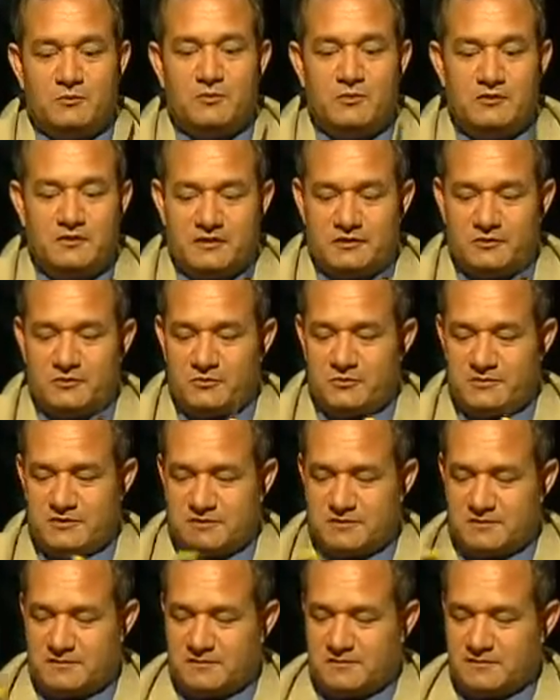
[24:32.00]
We can use
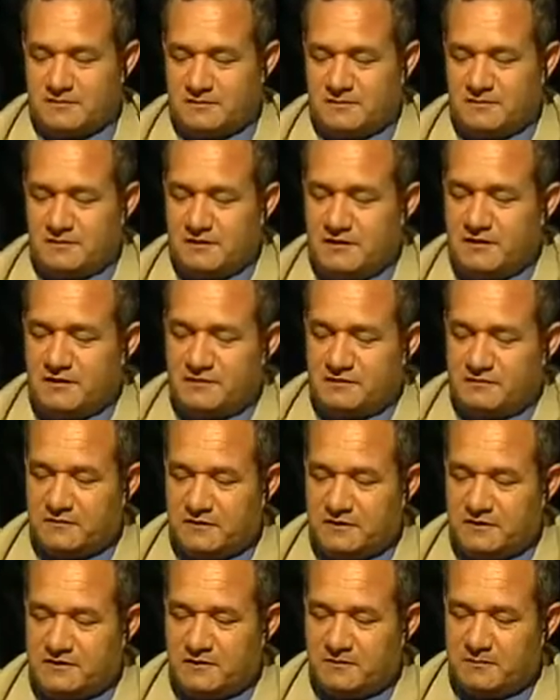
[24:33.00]
it. It's
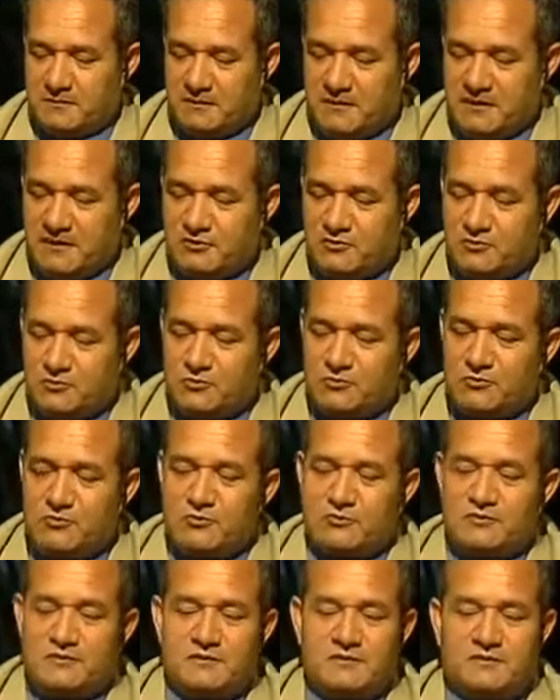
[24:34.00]
very simple also to
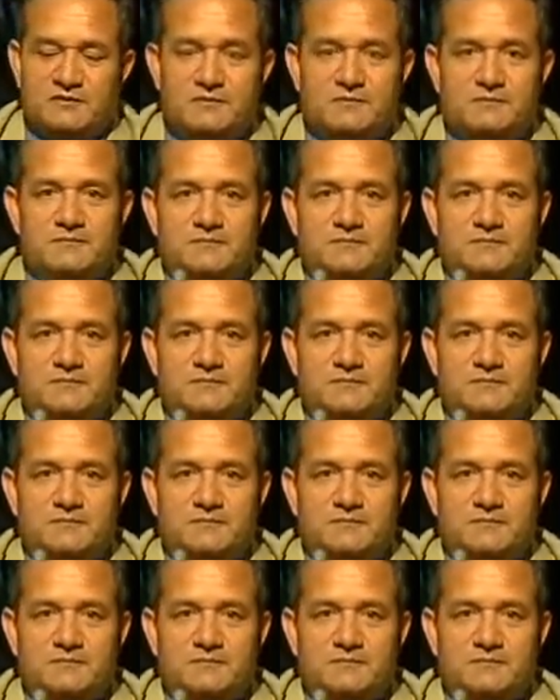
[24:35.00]
use it.